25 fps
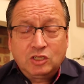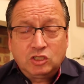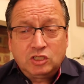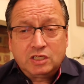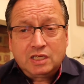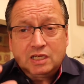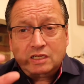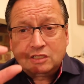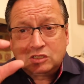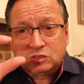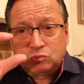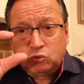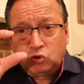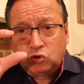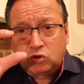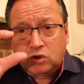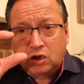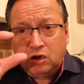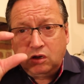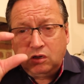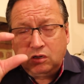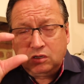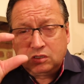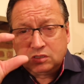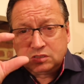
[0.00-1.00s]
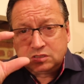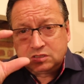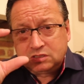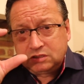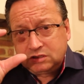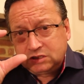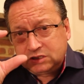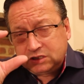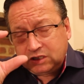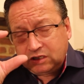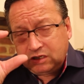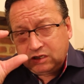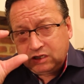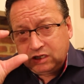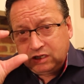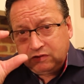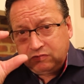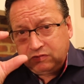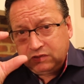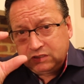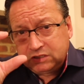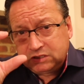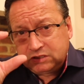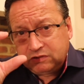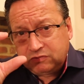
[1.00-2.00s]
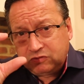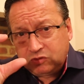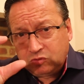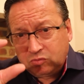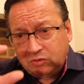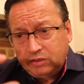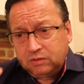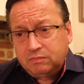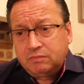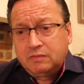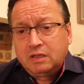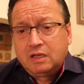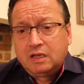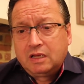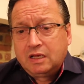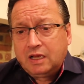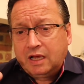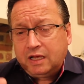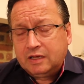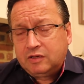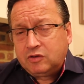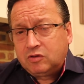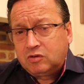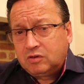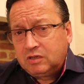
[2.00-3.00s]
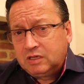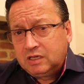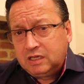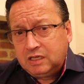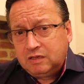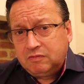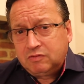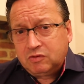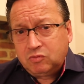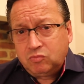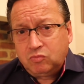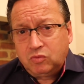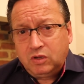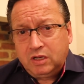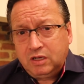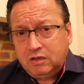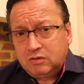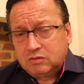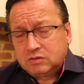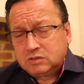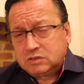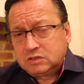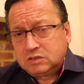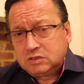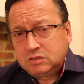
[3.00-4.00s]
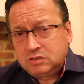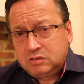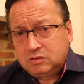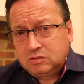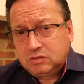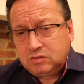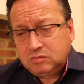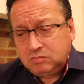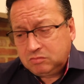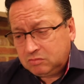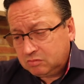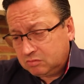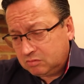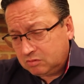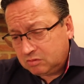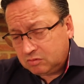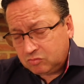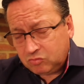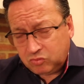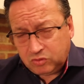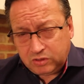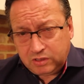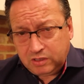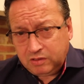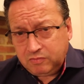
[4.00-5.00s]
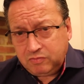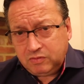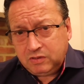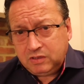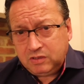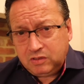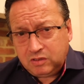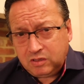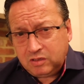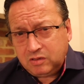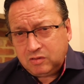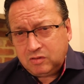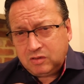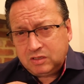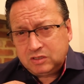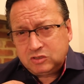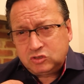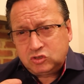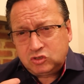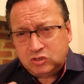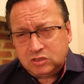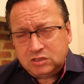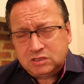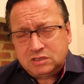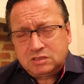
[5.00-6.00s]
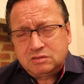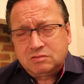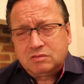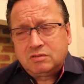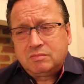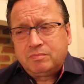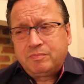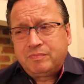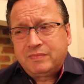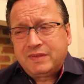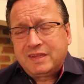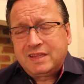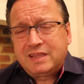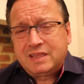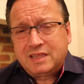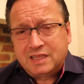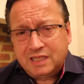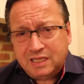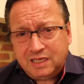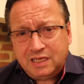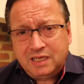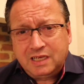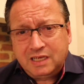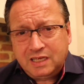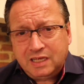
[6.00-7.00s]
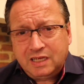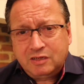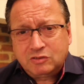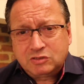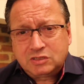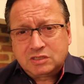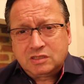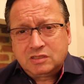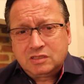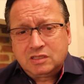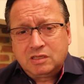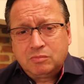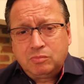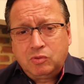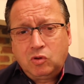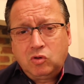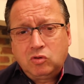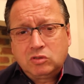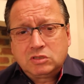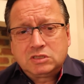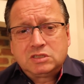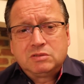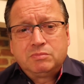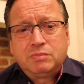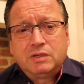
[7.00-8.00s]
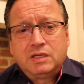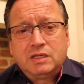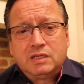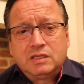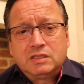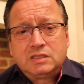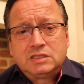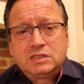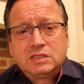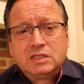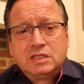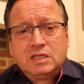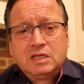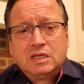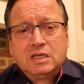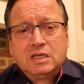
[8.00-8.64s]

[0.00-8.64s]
actually get small cards instead of leaflets if you want, and you can leave them round, whatever. It's just thinking outside the box a bit.